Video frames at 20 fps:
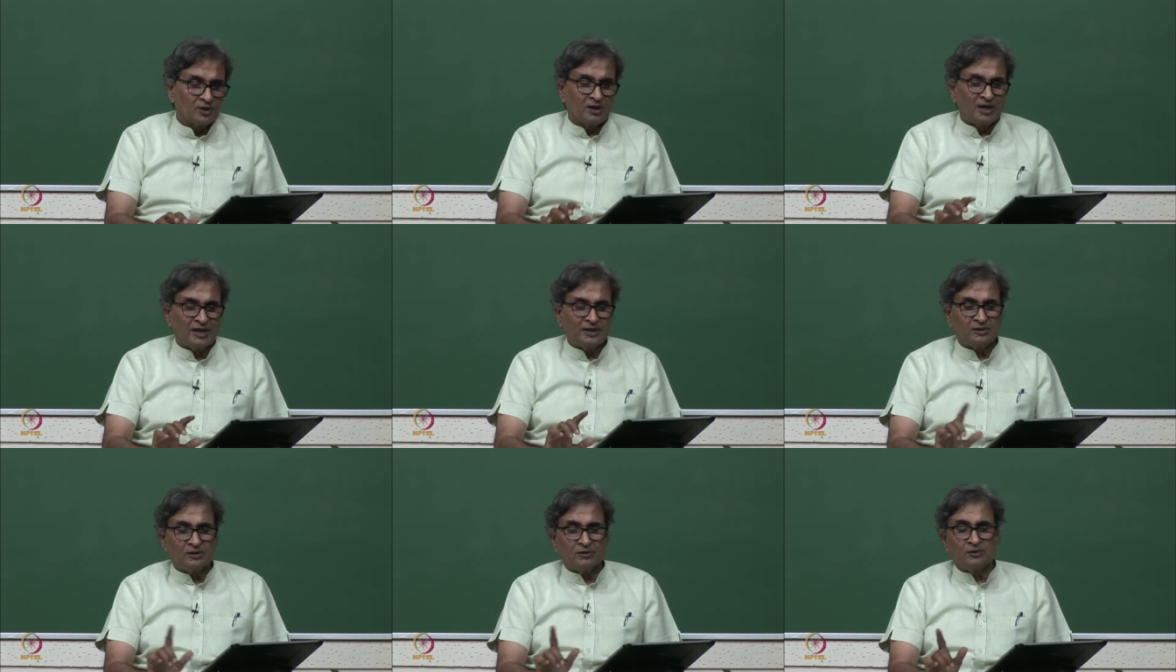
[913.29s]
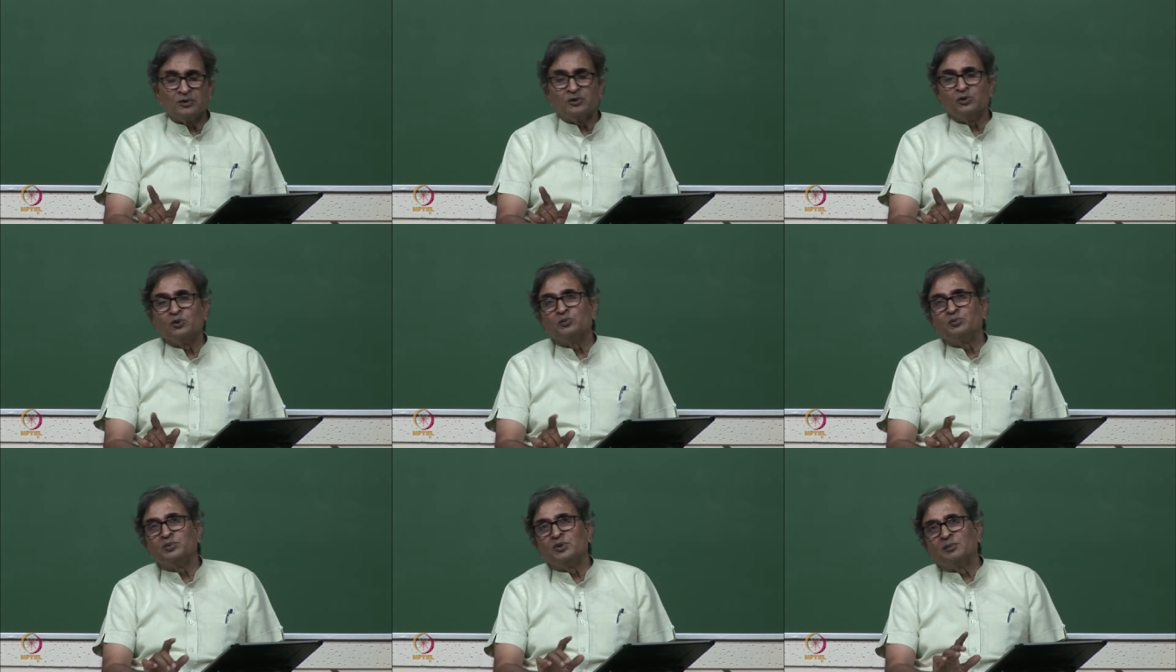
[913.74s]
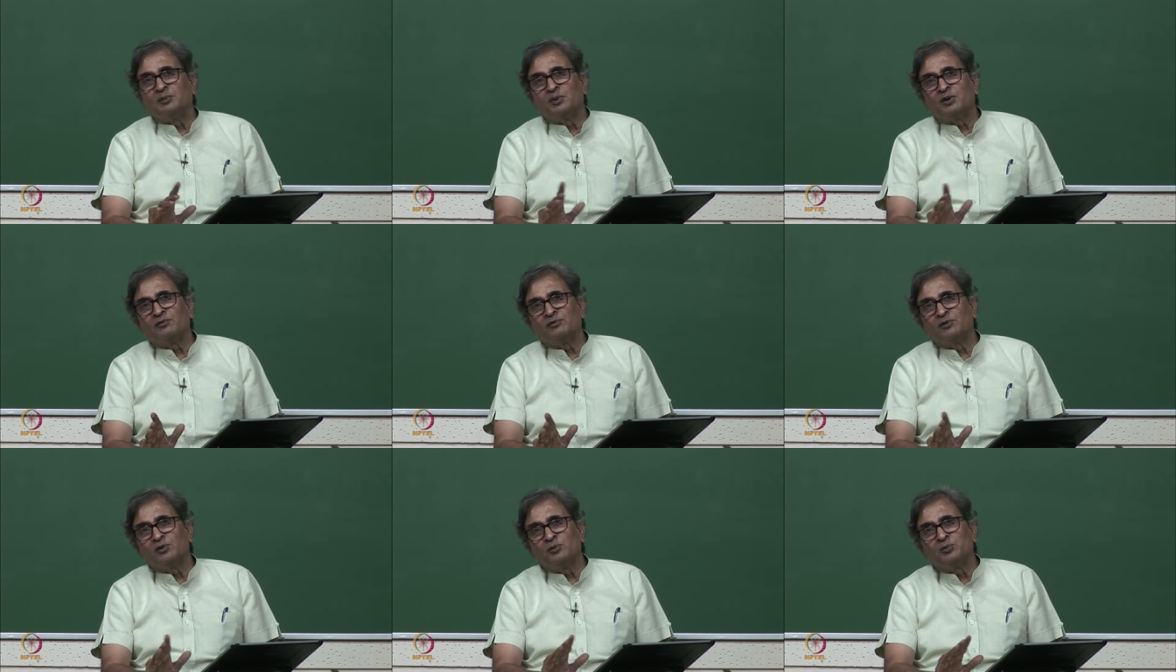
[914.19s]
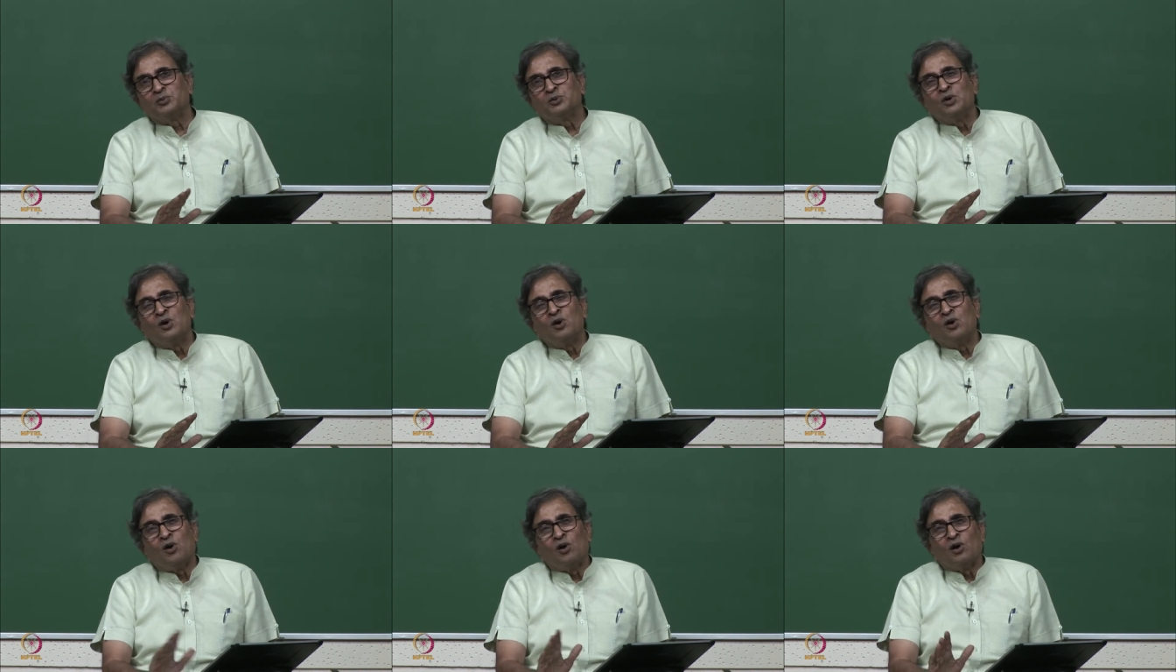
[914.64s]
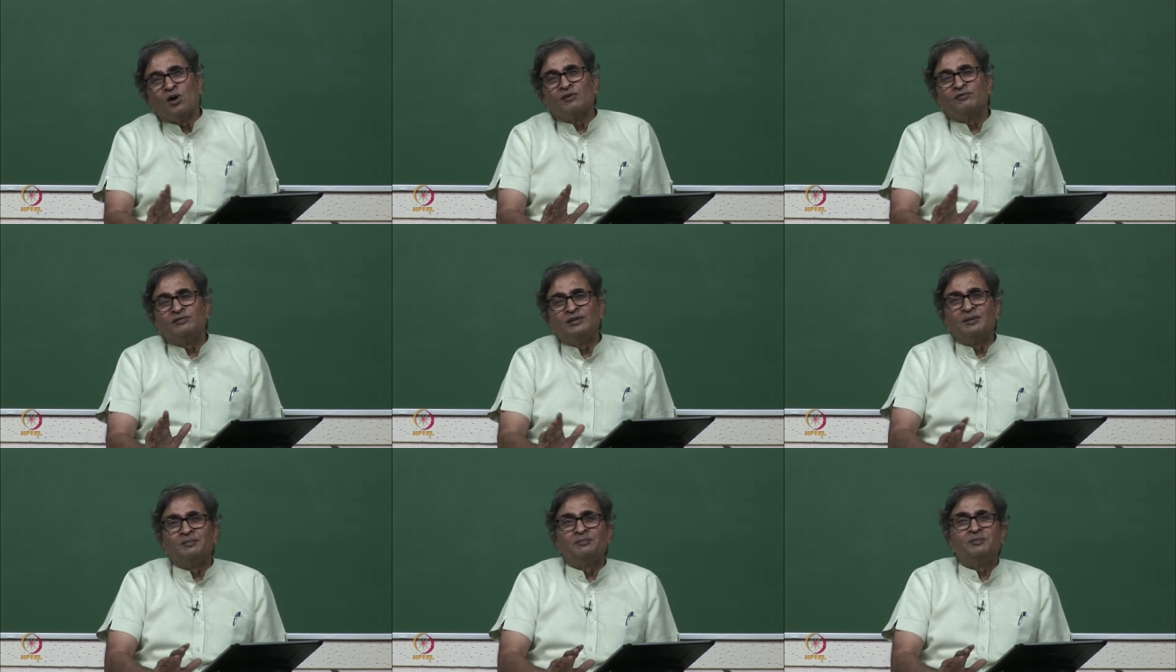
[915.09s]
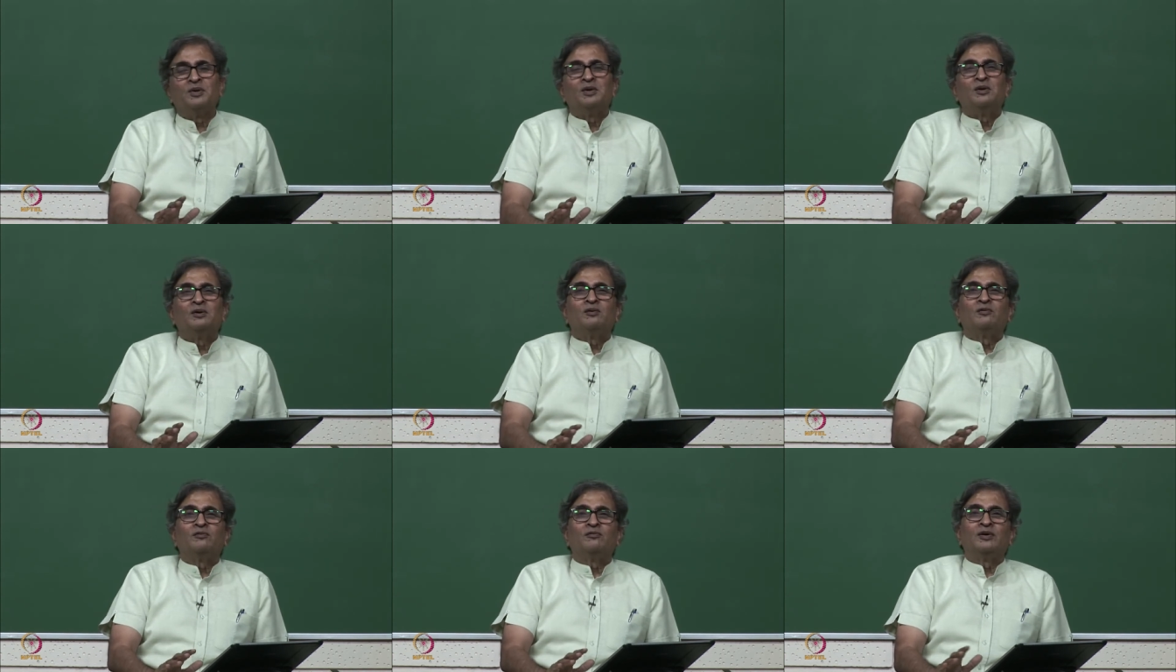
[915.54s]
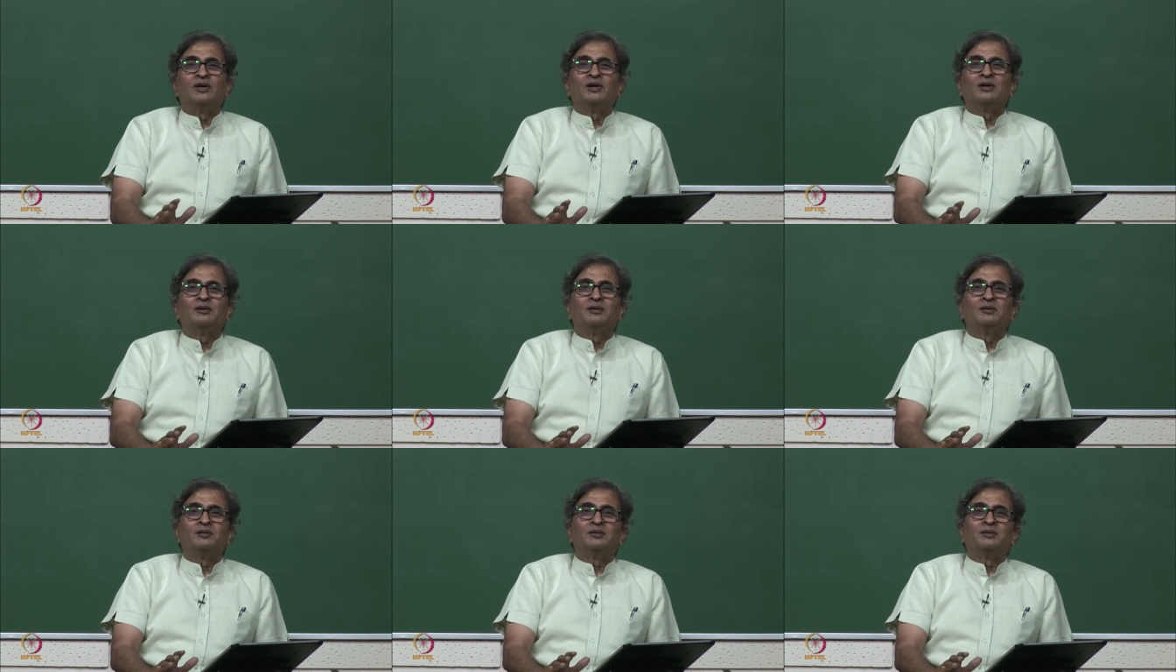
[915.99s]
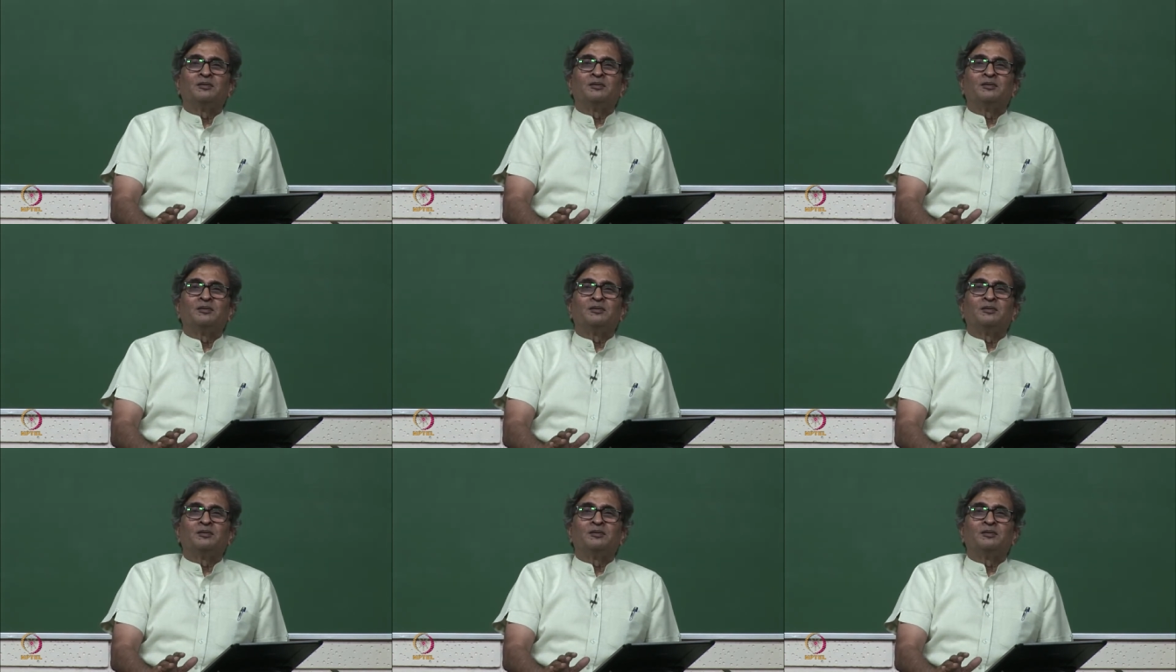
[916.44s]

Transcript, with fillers: Length of tube, number of tubes, all of them will